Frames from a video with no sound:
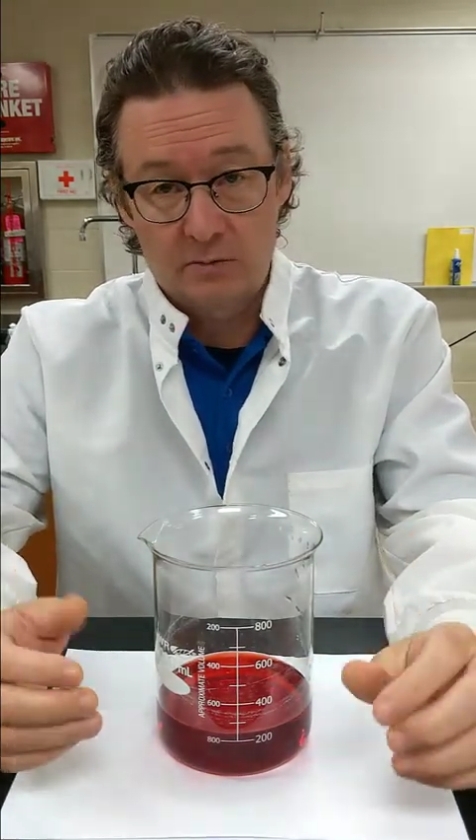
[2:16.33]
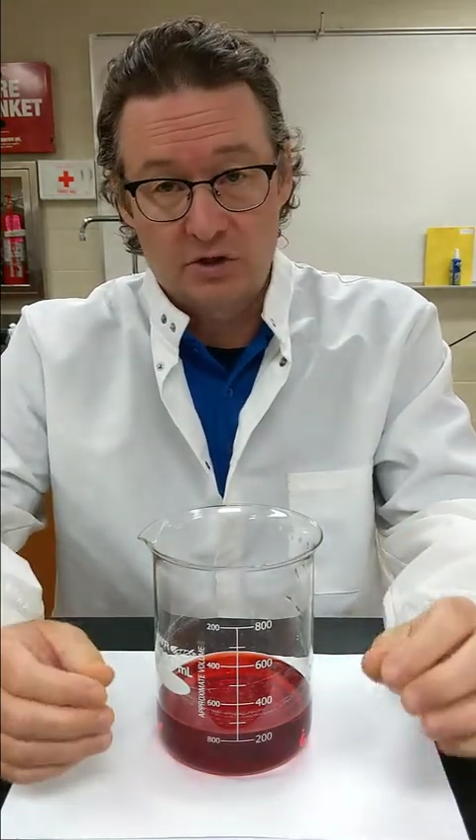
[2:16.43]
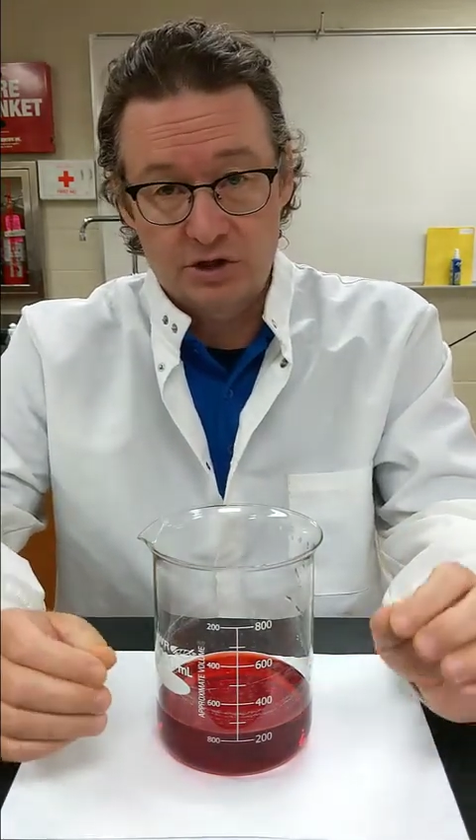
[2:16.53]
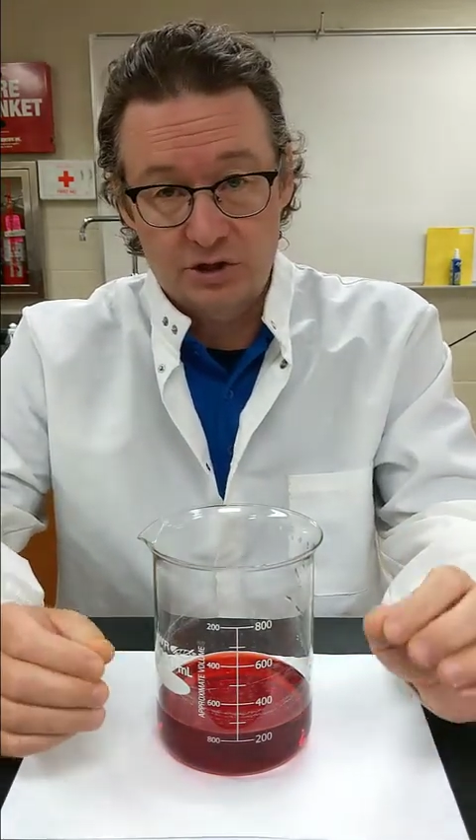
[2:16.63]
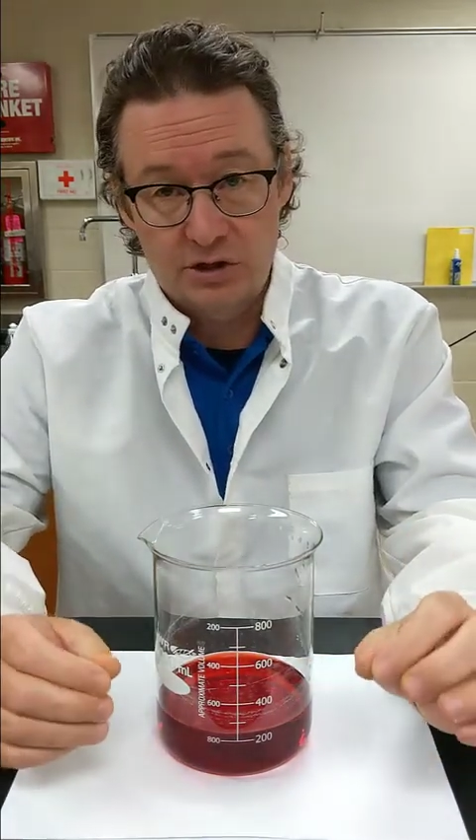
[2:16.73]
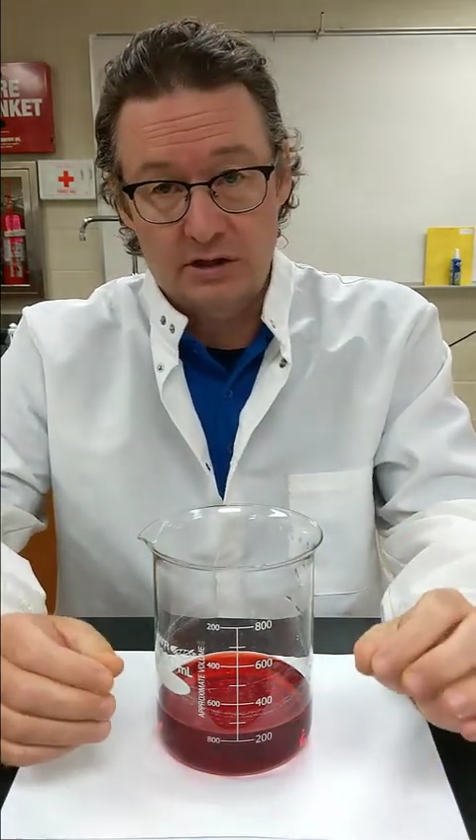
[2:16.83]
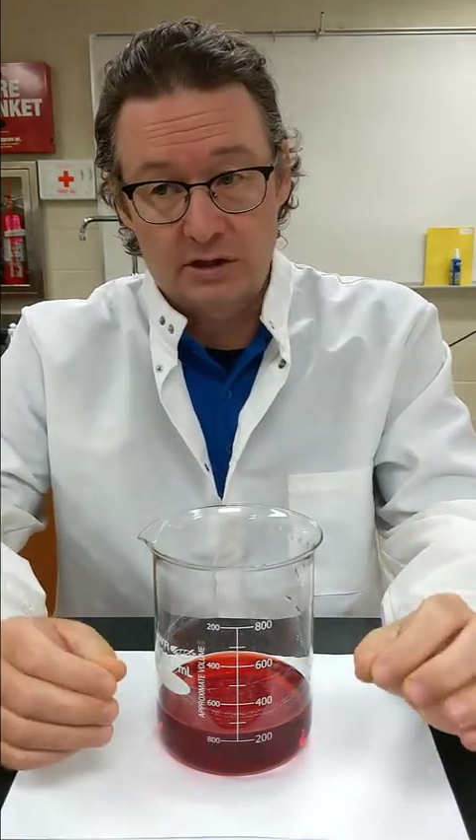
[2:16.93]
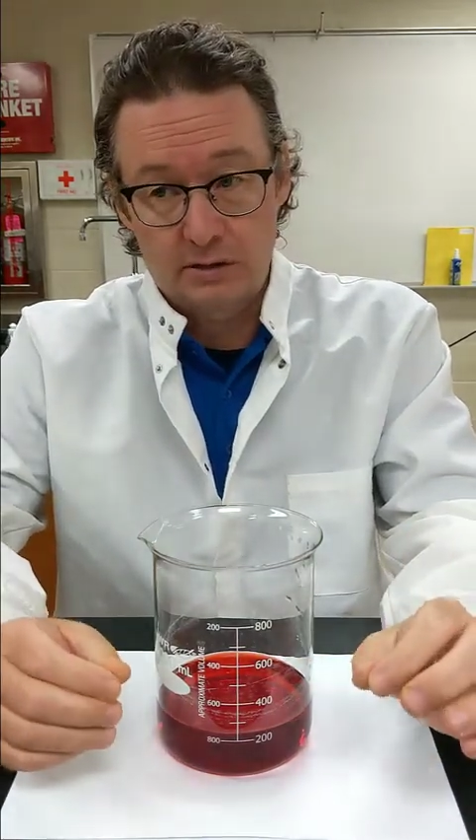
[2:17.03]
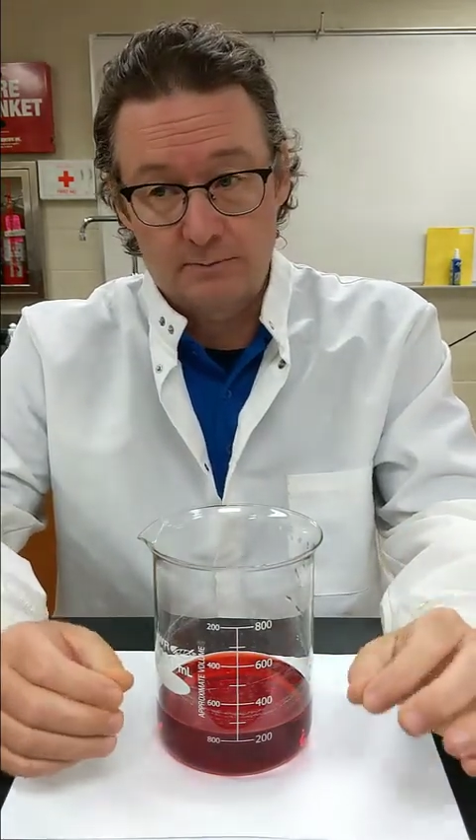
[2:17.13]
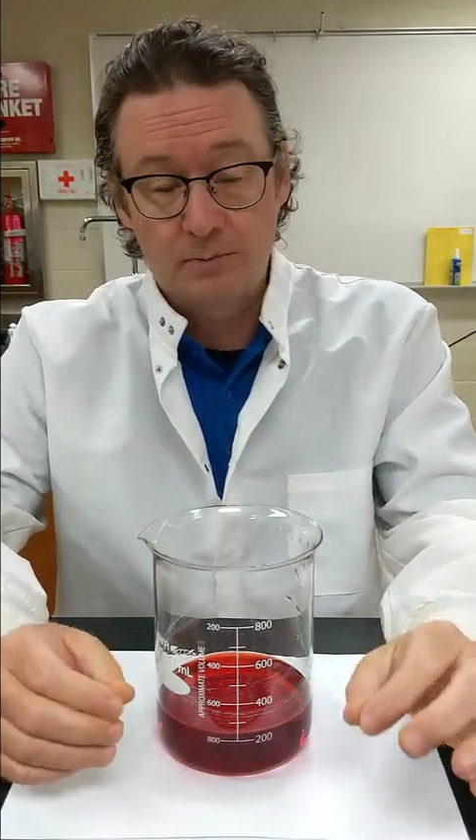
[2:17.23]
much
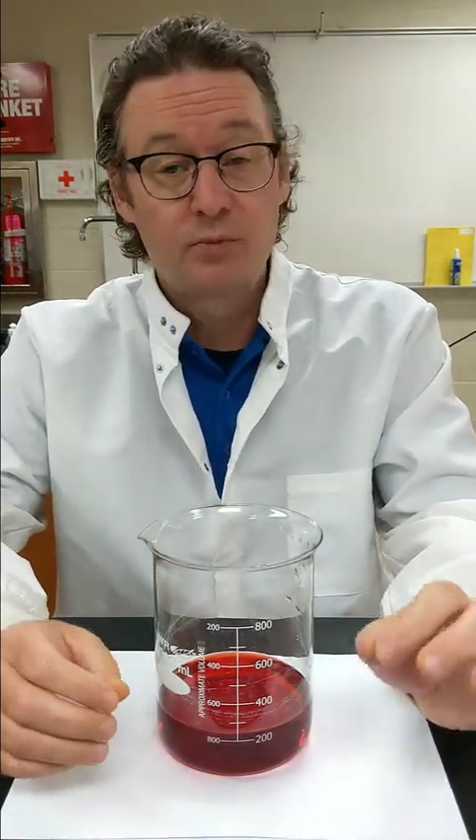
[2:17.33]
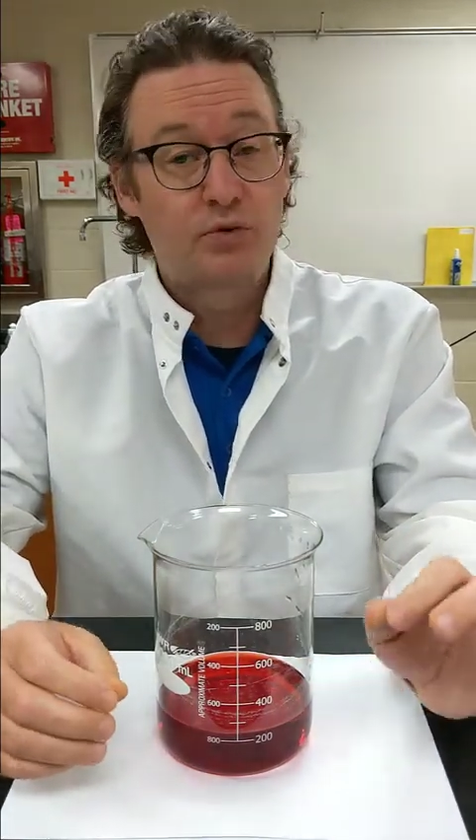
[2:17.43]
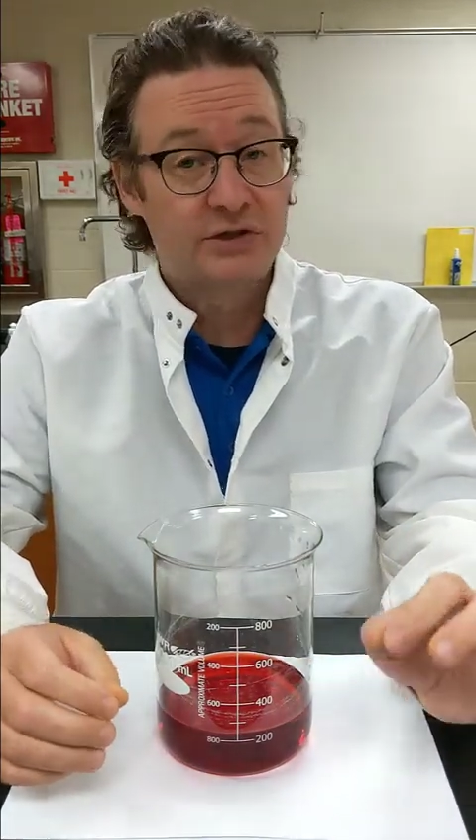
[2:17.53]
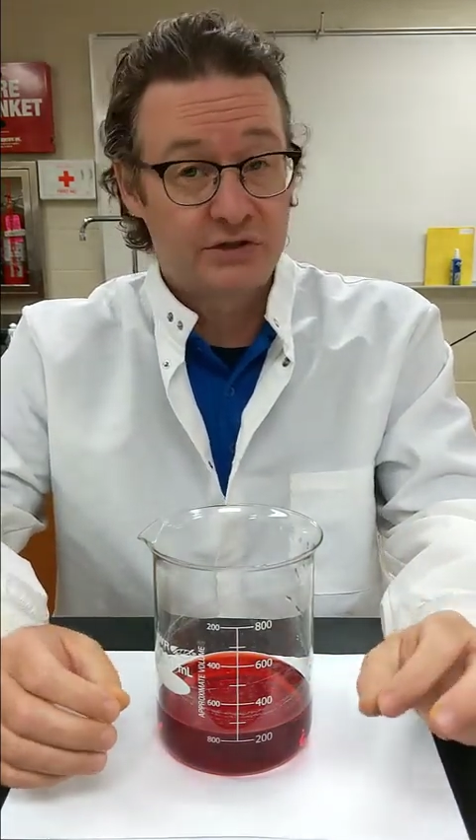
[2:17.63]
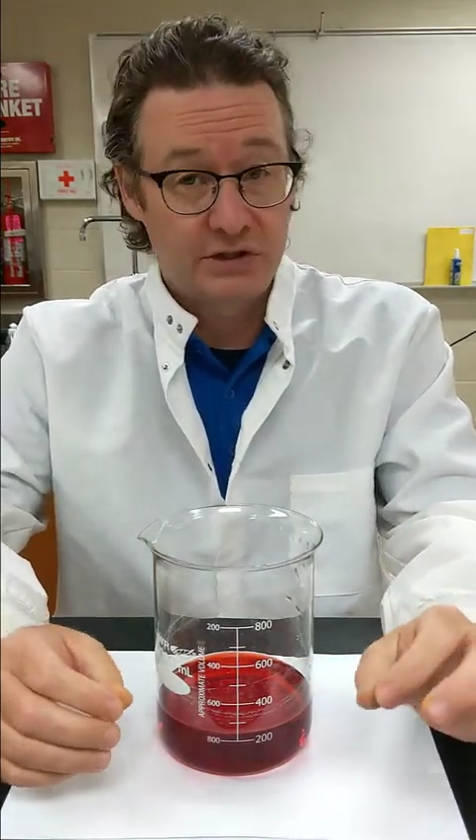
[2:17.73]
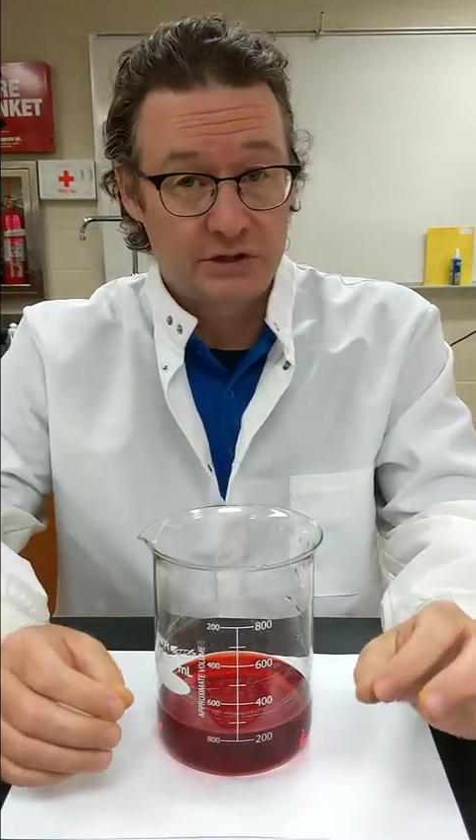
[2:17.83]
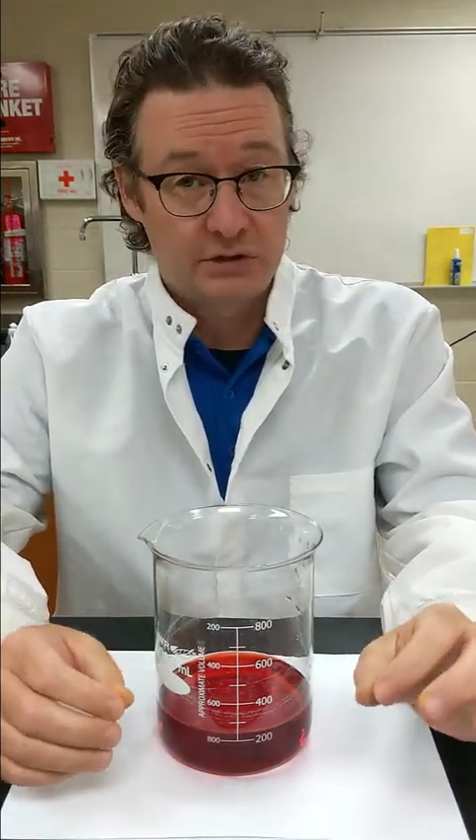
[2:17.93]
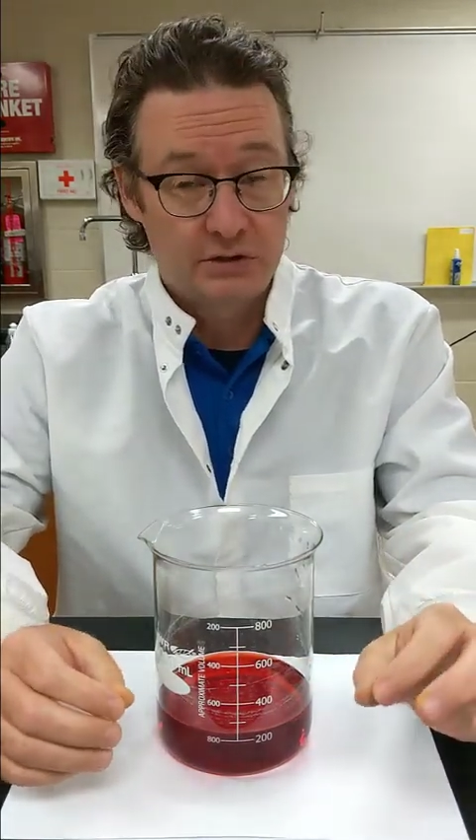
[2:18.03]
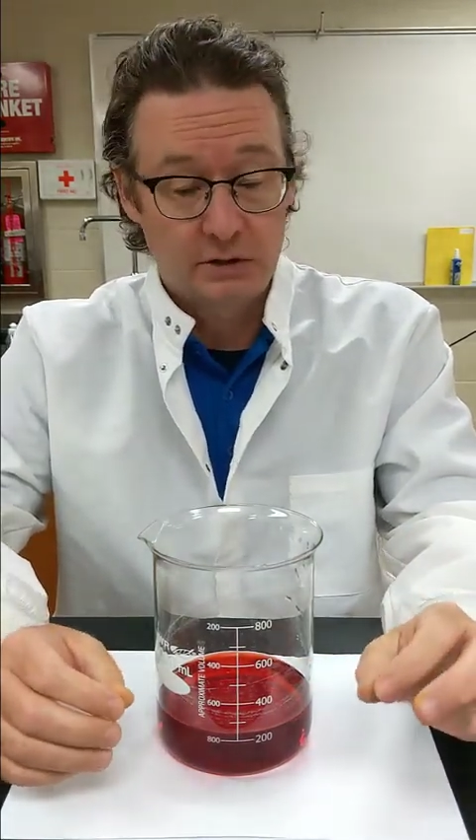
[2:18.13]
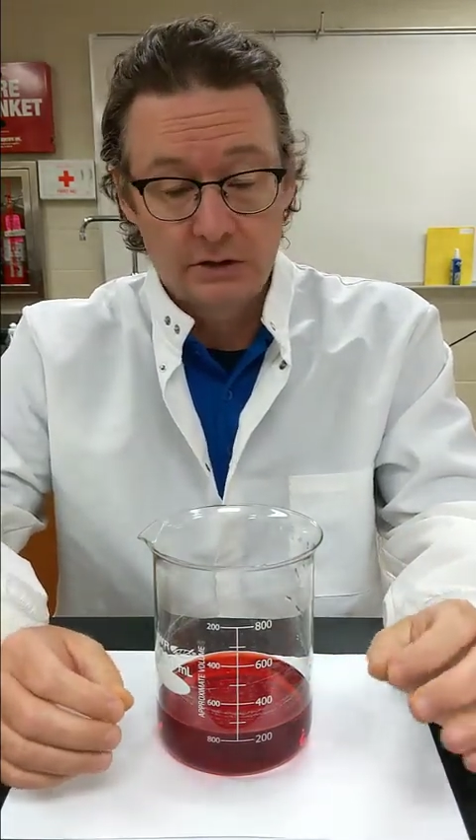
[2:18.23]
precision.